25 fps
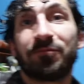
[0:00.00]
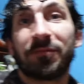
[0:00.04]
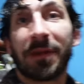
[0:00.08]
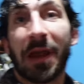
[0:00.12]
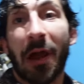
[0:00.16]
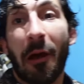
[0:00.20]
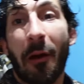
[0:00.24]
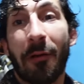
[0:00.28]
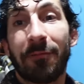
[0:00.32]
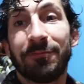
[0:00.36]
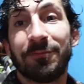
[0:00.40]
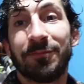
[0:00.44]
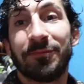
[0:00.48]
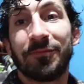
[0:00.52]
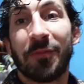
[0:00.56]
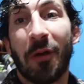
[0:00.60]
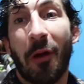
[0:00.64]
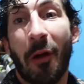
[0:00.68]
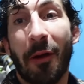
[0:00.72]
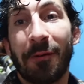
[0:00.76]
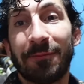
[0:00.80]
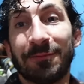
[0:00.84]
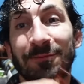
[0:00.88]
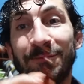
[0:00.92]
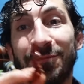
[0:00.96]
Here's Sammy.
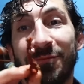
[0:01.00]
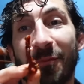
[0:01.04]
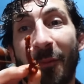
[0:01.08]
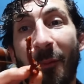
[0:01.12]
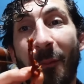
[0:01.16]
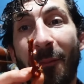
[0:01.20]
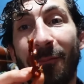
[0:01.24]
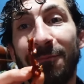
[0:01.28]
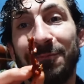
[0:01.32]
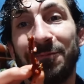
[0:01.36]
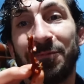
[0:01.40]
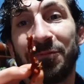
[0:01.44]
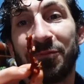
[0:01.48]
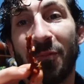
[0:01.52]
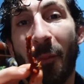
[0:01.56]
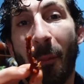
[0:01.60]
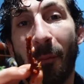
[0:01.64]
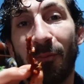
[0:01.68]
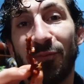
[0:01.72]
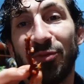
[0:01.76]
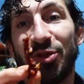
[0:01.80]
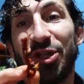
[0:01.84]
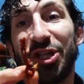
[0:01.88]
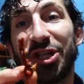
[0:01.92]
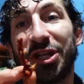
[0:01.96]

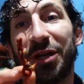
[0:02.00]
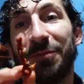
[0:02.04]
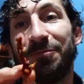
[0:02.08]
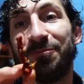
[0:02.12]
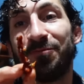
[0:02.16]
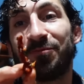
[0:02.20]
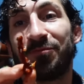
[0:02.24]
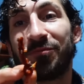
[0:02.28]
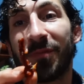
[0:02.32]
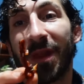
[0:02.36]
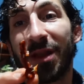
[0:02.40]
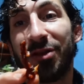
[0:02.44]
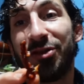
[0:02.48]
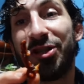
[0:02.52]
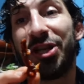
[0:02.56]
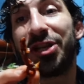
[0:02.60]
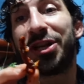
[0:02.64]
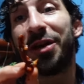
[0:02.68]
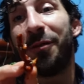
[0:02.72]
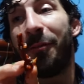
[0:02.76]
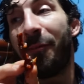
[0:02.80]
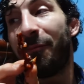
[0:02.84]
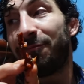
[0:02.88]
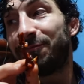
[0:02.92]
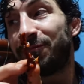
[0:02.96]
What are you eating?
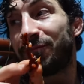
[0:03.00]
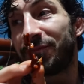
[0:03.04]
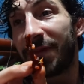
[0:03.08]
Chicken.